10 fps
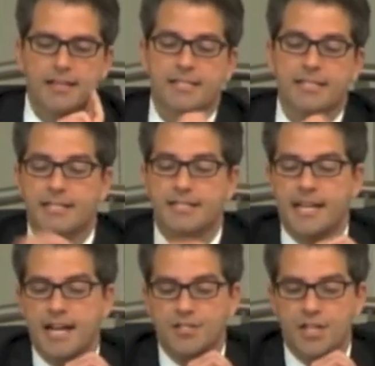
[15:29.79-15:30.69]
The City of
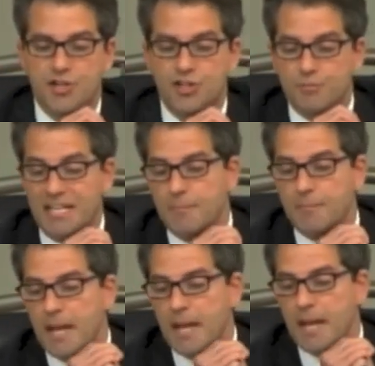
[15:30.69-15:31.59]
San Jose should be
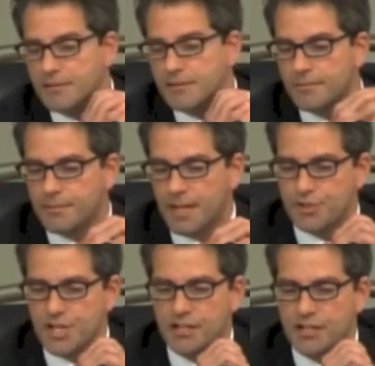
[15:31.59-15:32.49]
commended. They
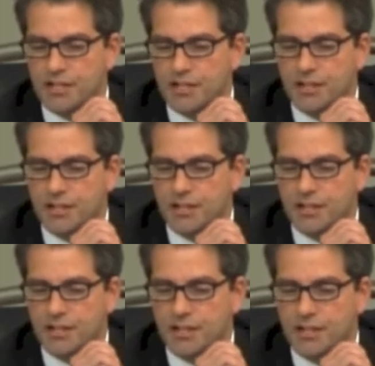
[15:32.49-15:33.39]
presented a wonderful
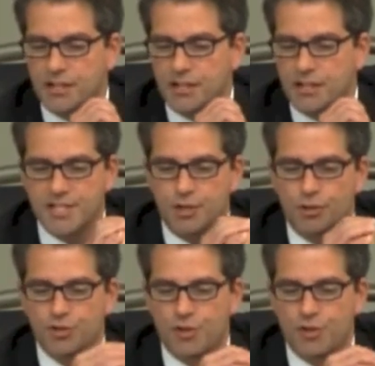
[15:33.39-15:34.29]
plan to replace the
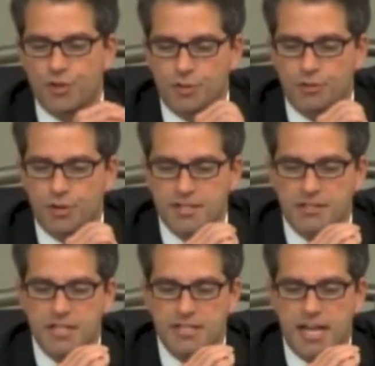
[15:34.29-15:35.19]
old trestle across the
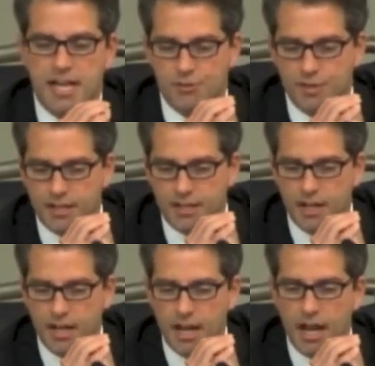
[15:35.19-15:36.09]
Los Gatos Creek
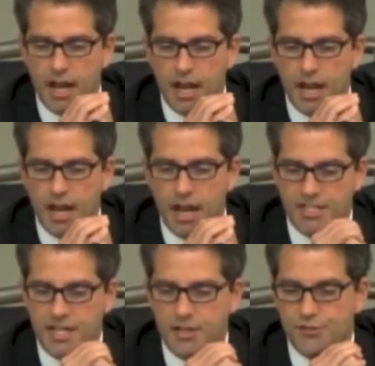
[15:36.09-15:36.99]
and other
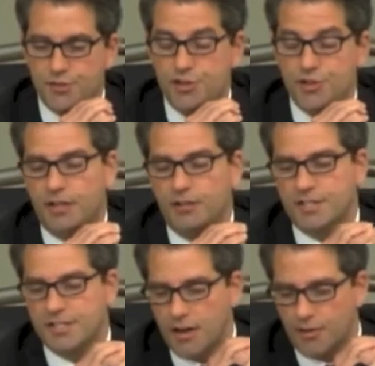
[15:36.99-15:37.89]
details for the trail
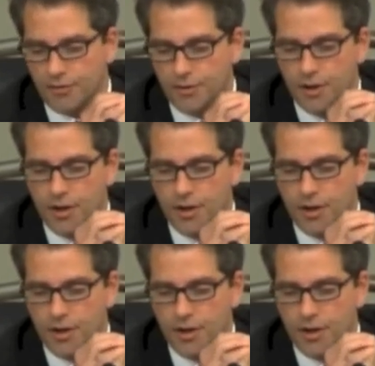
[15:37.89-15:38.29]
itself.